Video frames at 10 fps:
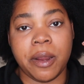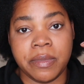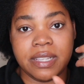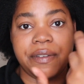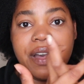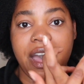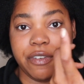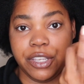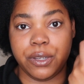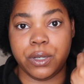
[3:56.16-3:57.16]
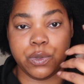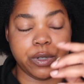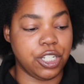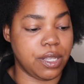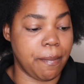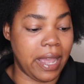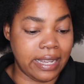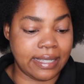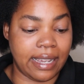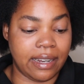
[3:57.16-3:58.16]
primers I've ever used, which is
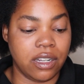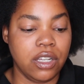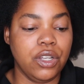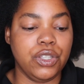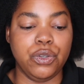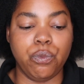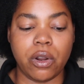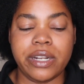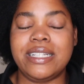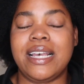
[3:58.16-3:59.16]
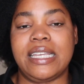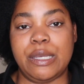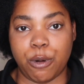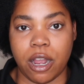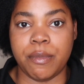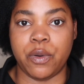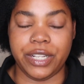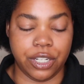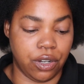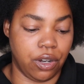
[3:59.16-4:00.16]
amazing. You want a tacky primer
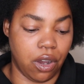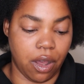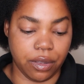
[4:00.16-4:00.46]
when you're